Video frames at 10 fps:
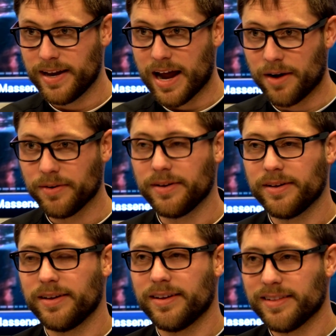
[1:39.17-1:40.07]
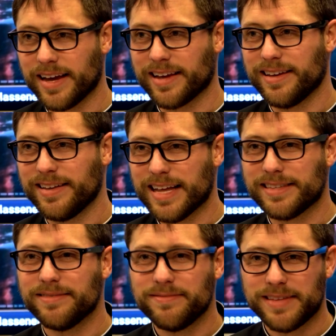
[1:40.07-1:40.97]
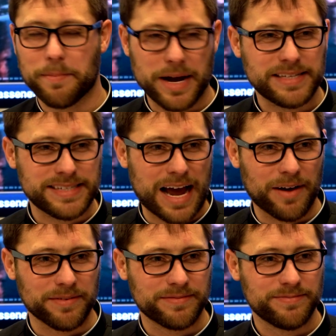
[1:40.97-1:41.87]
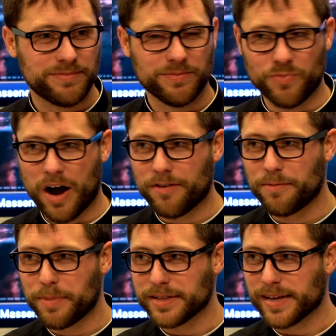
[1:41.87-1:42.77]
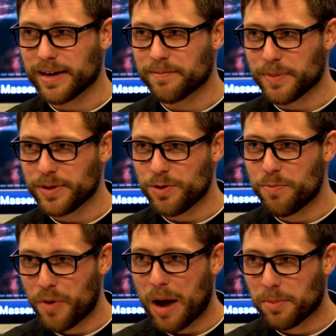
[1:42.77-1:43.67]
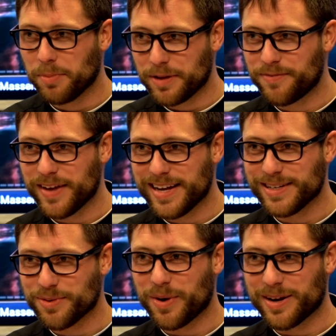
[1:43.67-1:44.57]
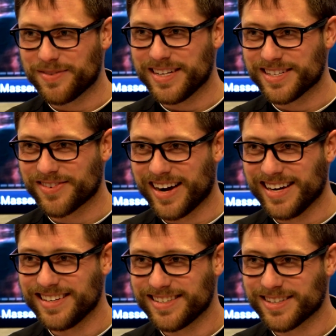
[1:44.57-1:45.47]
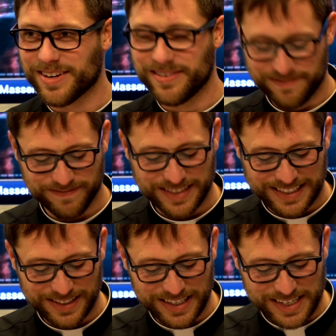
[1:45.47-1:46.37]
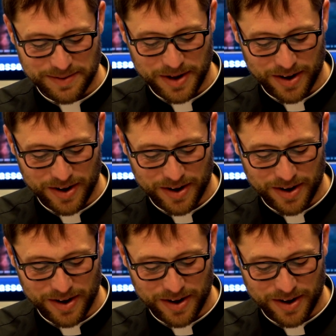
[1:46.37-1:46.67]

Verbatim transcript: Now, like that, that might sound rough, but it's like, but you probably fit into one of these, right? So let's keep